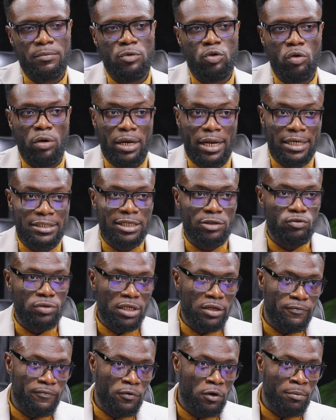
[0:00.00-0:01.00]
not less than
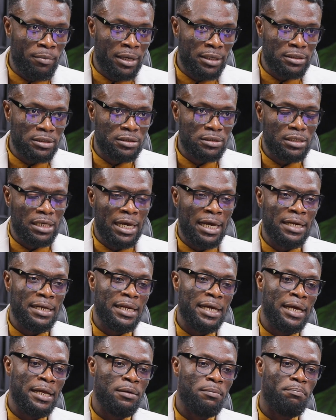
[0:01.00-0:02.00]
24 months. And
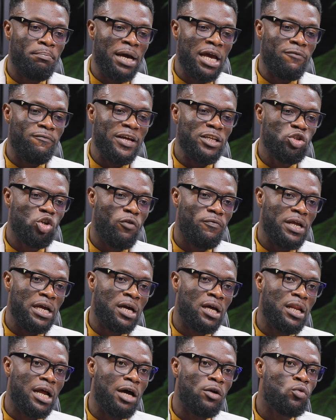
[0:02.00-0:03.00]
then by virtue of the
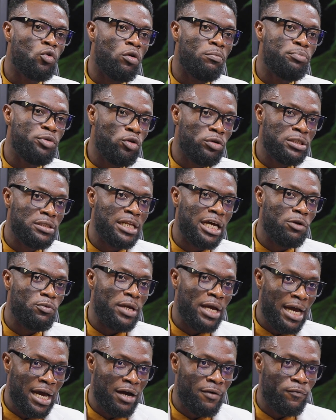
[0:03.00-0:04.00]
cloud computing that we
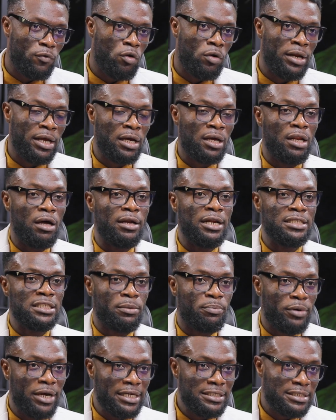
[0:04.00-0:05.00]
have or the cloud
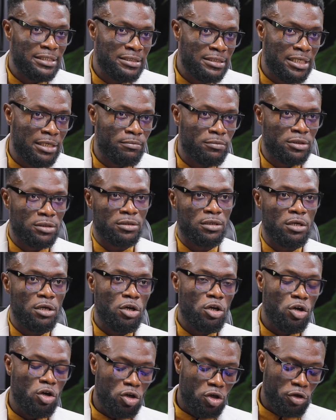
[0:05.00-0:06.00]
enterprise systems,
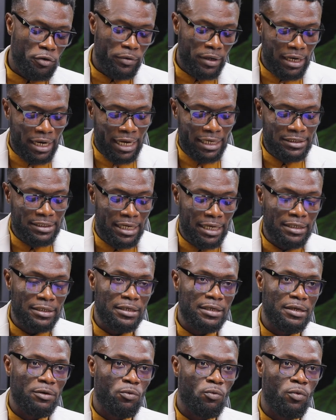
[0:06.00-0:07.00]
you realize that
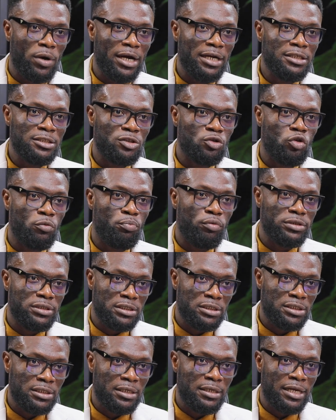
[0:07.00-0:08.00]
once you
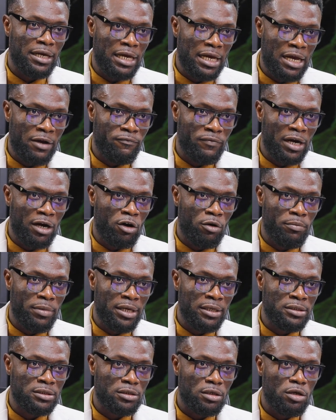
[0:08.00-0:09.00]
position the
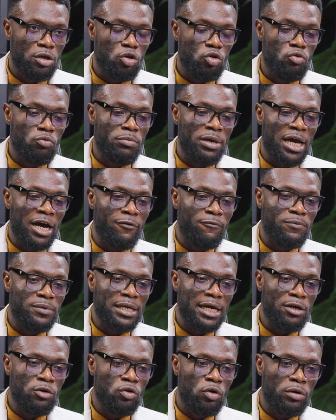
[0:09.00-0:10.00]
environment, you may have
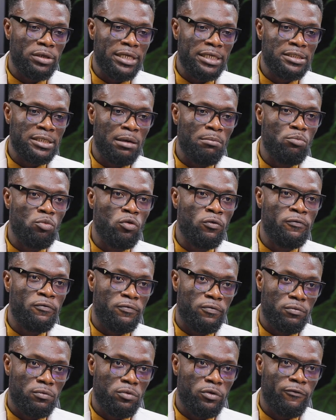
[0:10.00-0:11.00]
done your data
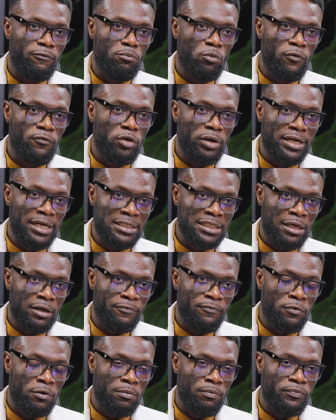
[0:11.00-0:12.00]
move, you've moved your data
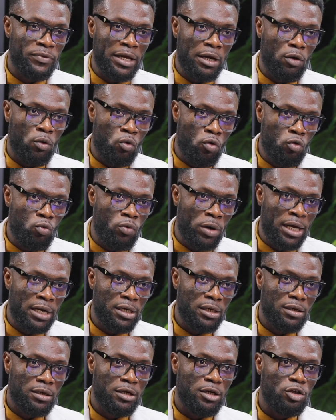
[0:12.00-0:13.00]
from the old
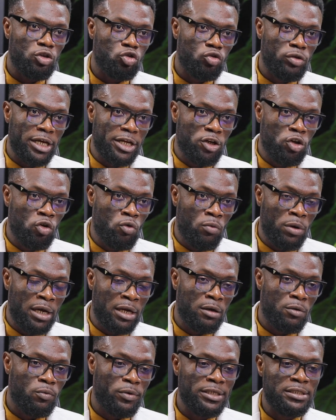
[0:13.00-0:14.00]
one to the new
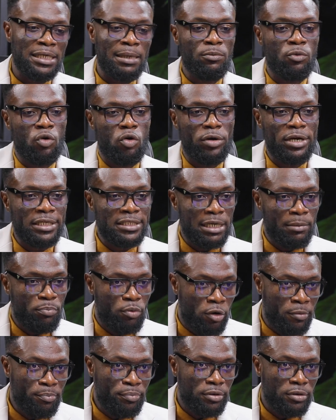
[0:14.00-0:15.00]
one, which some call data
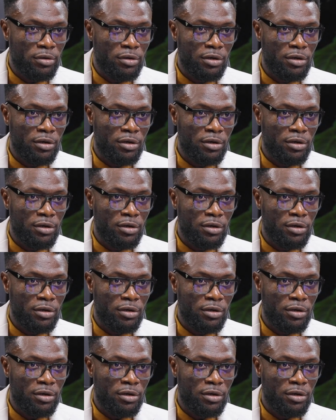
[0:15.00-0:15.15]
pump,